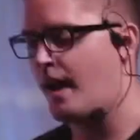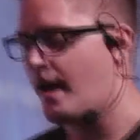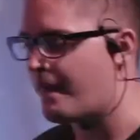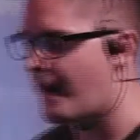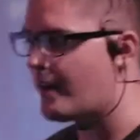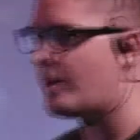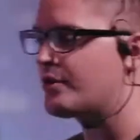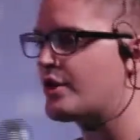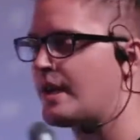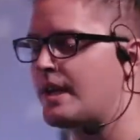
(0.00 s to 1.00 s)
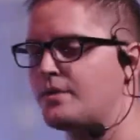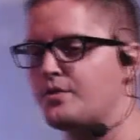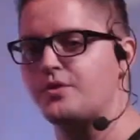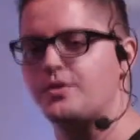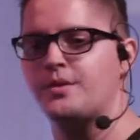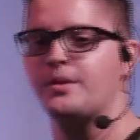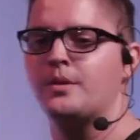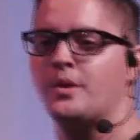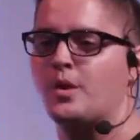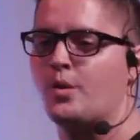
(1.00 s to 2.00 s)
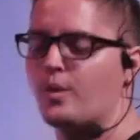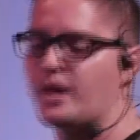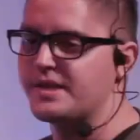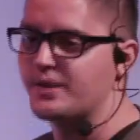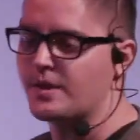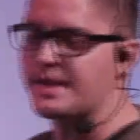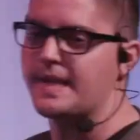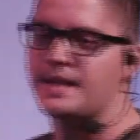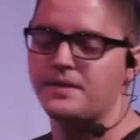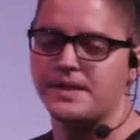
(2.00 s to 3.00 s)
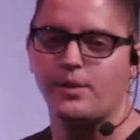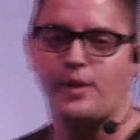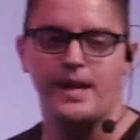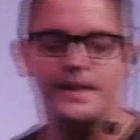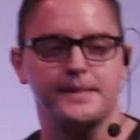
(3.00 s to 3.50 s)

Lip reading: That all changed when I started taking this class.